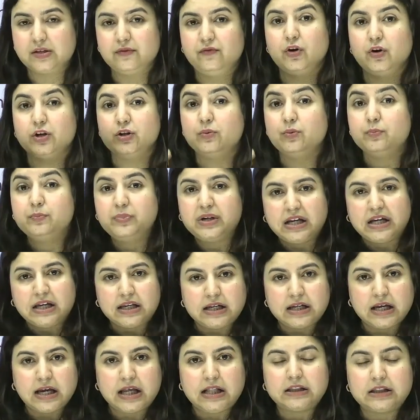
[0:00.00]
for your brain
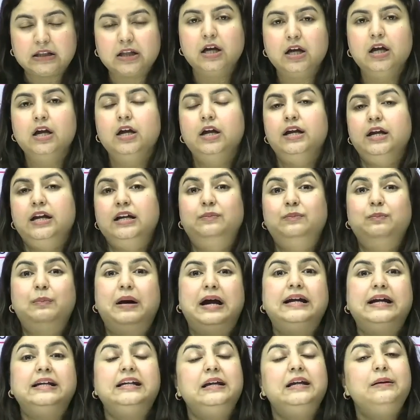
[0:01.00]
health? It
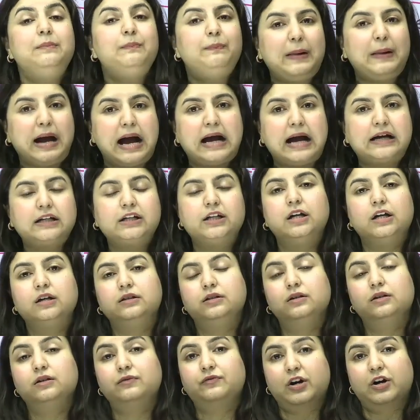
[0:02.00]
might impact
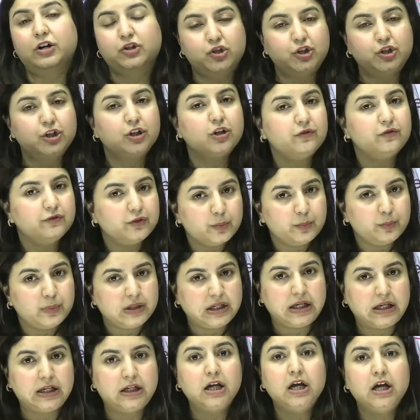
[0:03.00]
the functioning of your
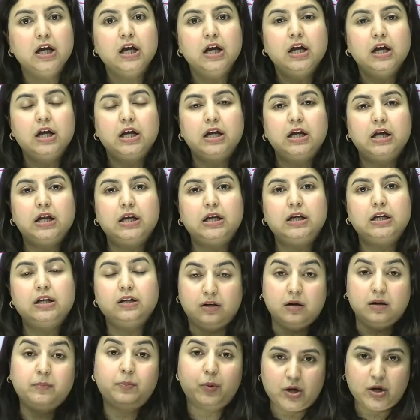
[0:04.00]
brain in
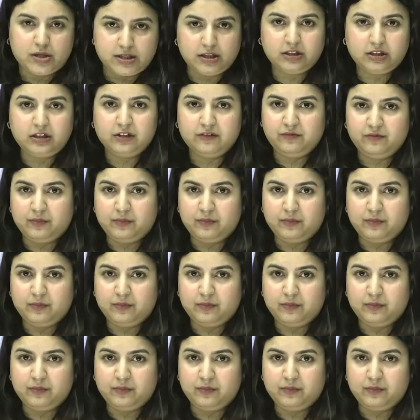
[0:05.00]
a positive